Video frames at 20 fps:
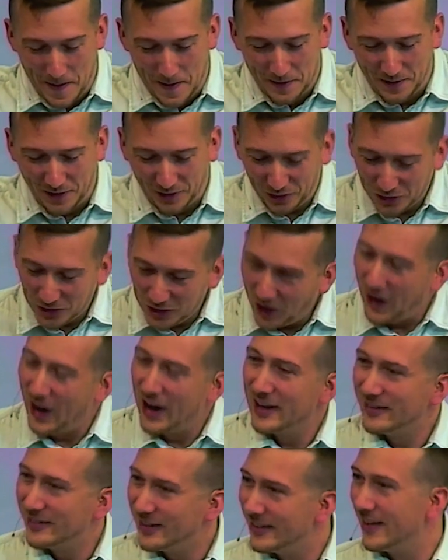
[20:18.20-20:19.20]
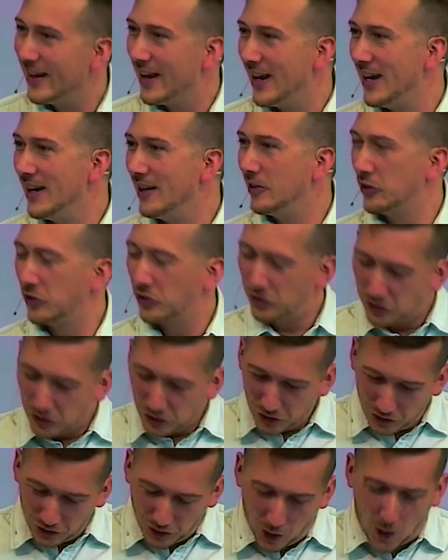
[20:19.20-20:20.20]
Decide today to
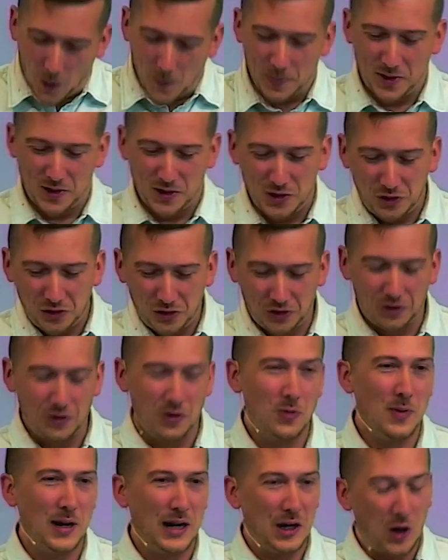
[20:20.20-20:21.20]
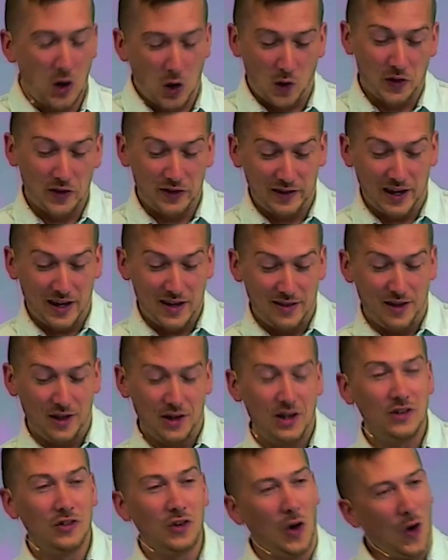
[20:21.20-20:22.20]
stop consuming content that
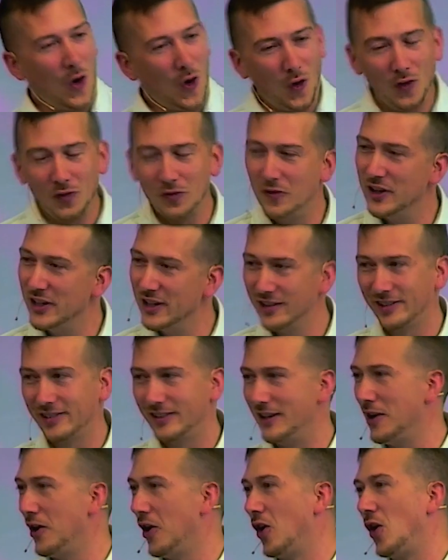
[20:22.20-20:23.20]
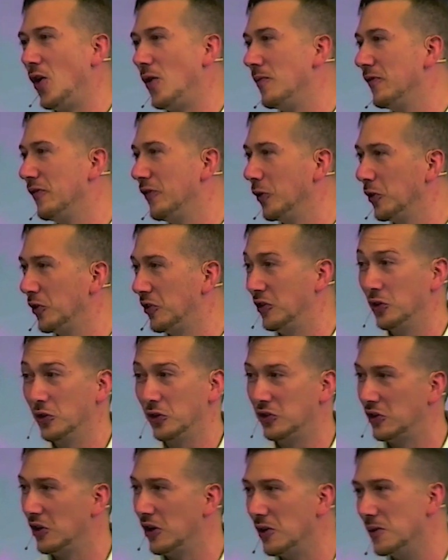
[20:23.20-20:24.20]
is obviously harmful to your
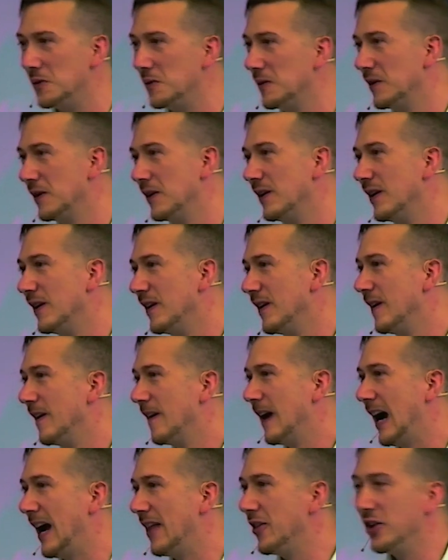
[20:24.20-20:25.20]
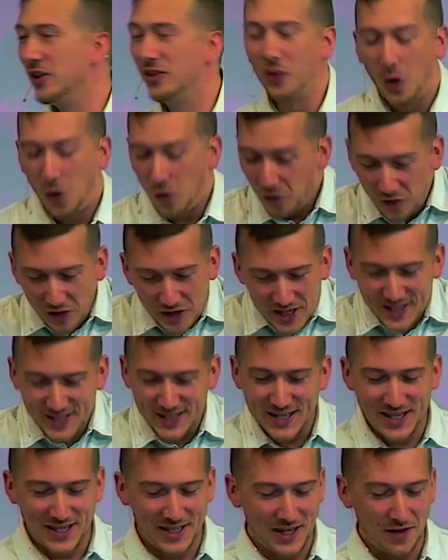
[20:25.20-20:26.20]
soul and that is
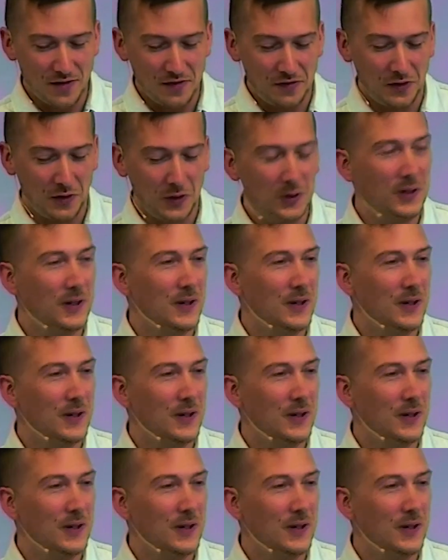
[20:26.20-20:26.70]
obviously sinful.